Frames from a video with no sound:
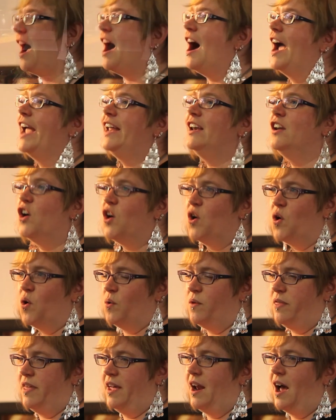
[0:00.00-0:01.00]
I
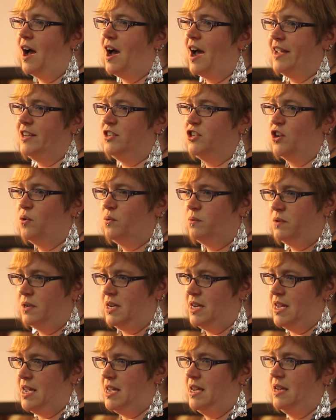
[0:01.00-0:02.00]
know that I don't
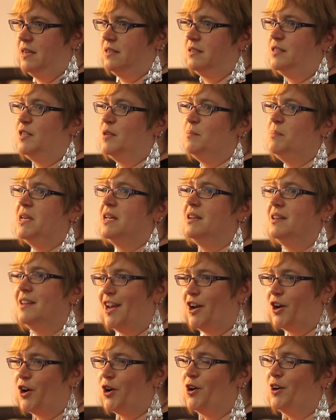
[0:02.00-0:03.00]
need to be a
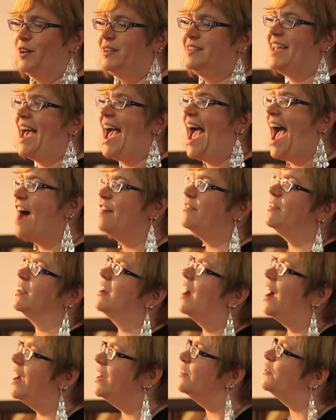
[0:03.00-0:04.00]
knitter to have the
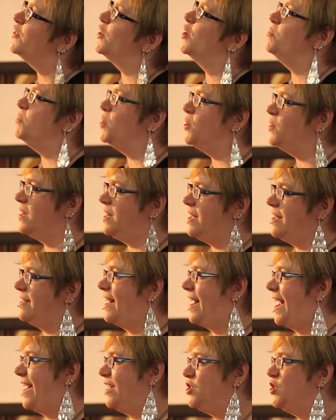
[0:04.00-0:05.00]
kind of community
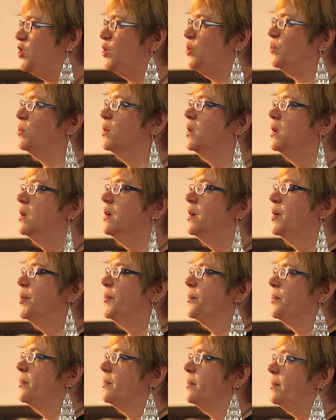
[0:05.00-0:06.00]
that I do.
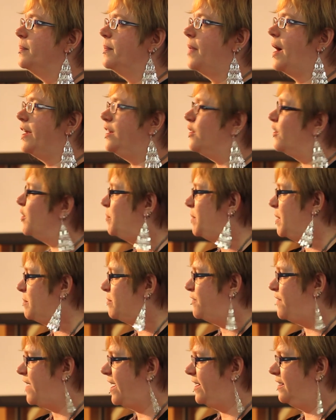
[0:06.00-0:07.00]
I know that
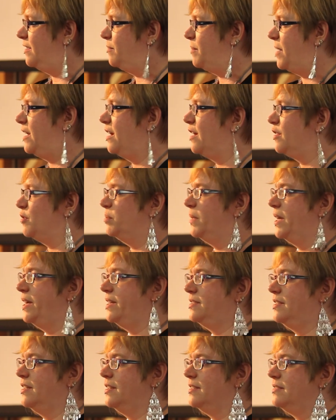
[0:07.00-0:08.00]
people find it in many other
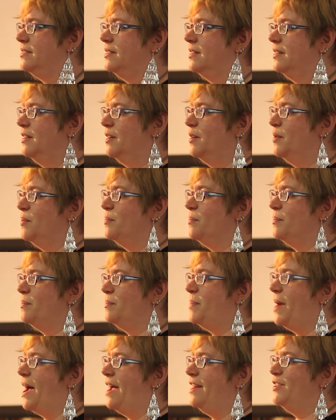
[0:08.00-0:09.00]
places.
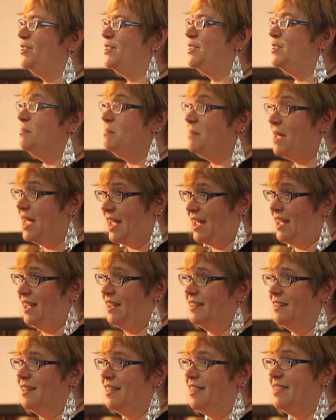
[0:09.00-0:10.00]
But to
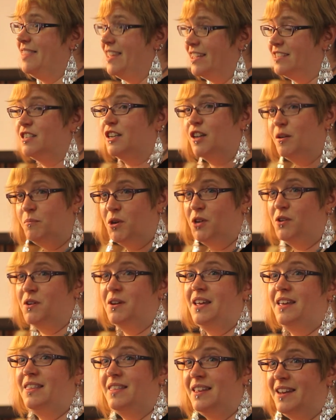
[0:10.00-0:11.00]
me, this
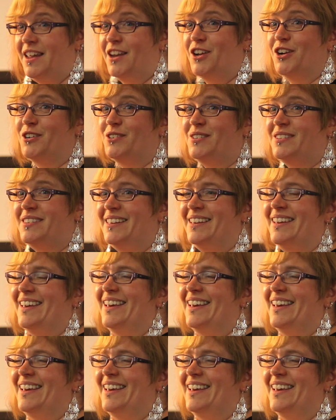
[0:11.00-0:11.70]
community, the knitters,